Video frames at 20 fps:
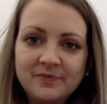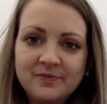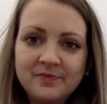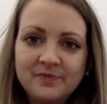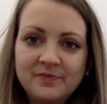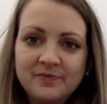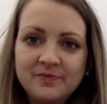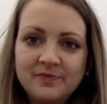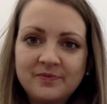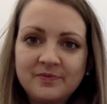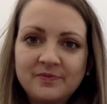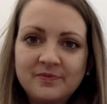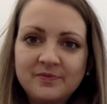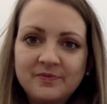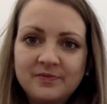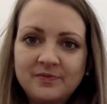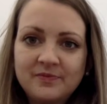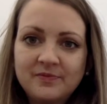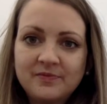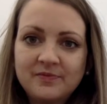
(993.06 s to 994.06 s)

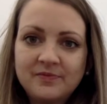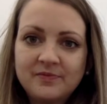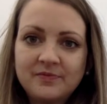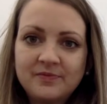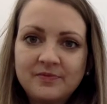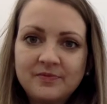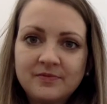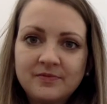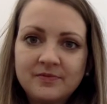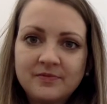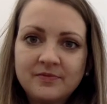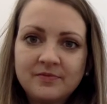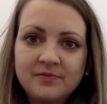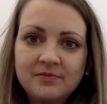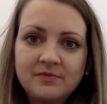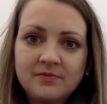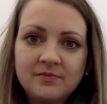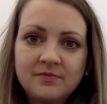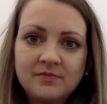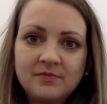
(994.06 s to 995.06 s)

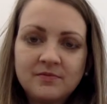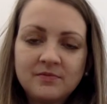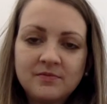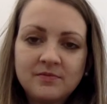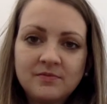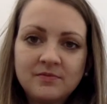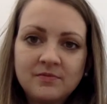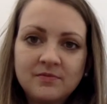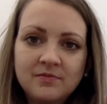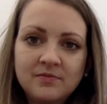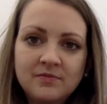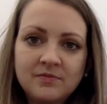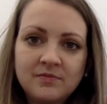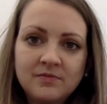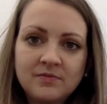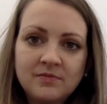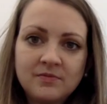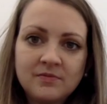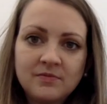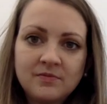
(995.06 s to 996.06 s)

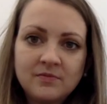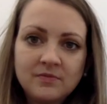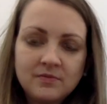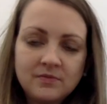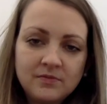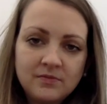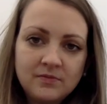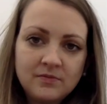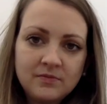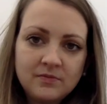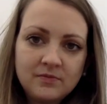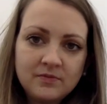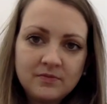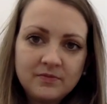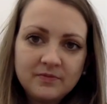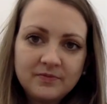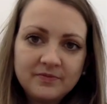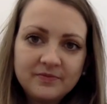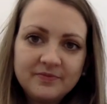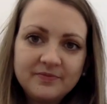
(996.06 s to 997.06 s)

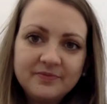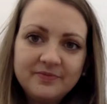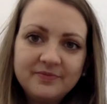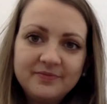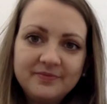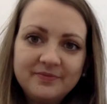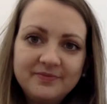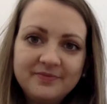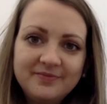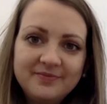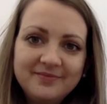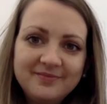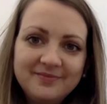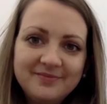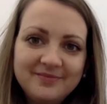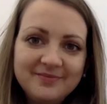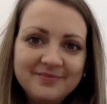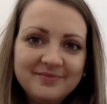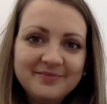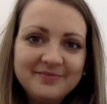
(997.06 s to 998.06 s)

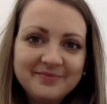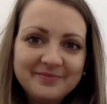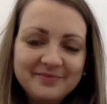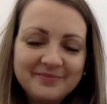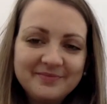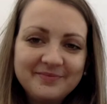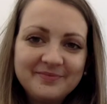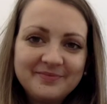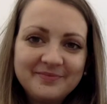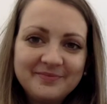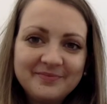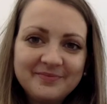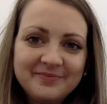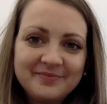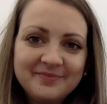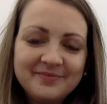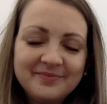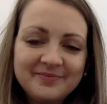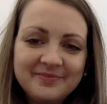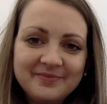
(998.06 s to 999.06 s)

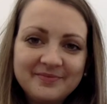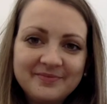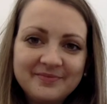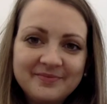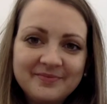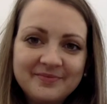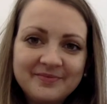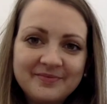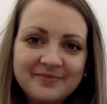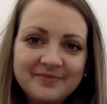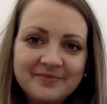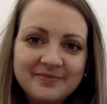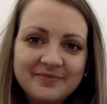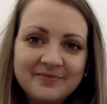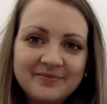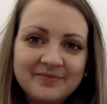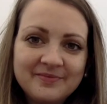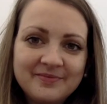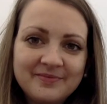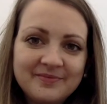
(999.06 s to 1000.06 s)

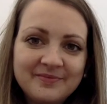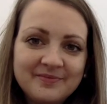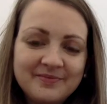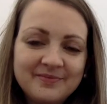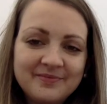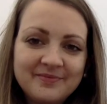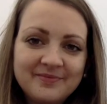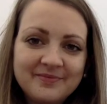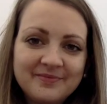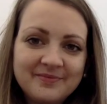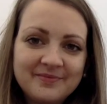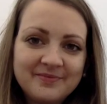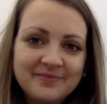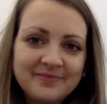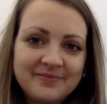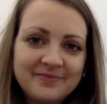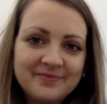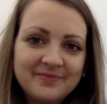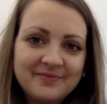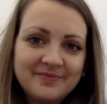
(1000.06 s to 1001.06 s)
(not speaking)